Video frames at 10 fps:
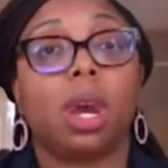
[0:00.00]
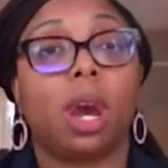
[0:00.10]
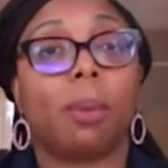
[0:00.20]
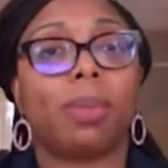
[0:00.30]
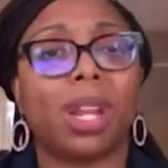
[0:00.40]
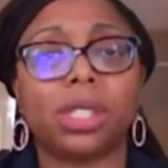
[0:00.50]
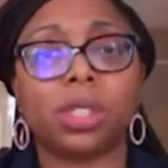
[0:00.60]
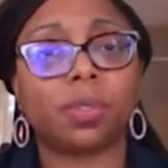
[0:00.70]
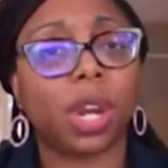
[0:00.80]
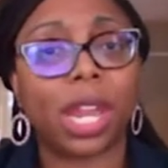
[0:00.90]
not
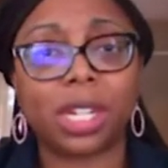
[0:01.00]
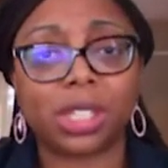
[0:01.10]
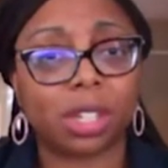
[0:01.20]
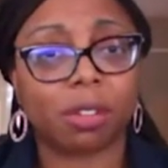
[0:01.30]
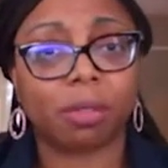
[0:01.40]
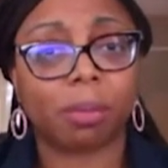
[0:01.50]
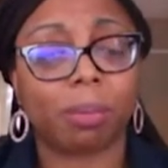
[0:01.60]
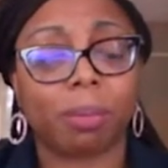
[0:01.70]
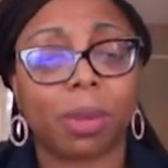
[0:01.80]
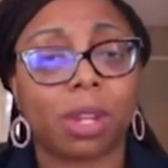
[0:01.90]
just for Haitian
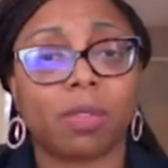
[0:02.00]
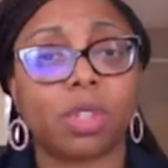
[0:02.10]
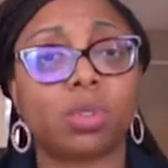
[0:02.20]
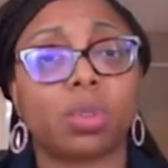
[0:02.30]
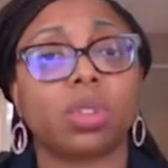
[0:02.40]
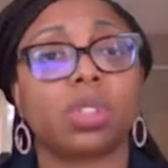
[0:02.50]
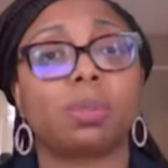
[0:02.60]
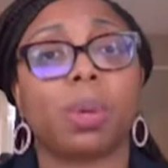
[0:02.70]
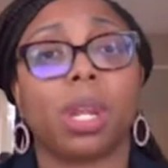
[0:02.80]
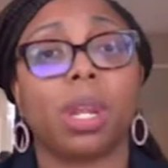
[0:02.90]
individuals,
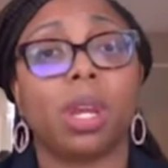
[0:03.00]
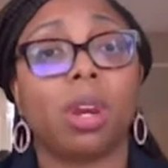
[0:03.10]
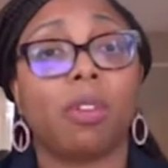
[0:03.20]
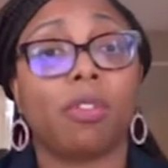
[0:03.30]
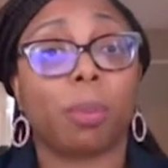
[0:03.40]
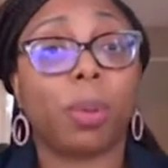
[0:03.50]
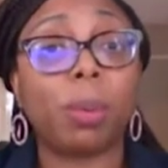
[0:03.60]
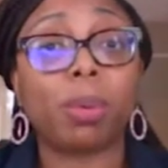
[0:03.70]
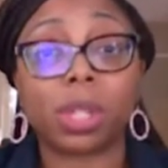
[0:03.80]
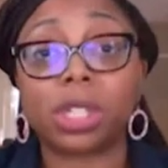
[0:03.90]
but for
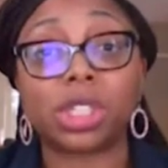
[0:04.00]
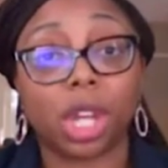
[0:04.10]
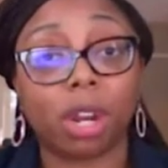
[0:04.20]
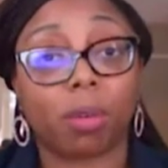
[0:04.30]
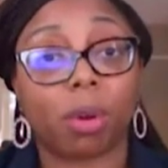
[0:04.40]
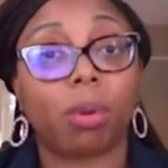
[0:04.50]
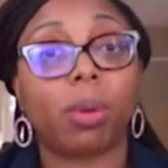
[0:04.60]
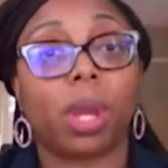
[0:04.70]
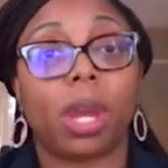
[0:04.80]
people in general.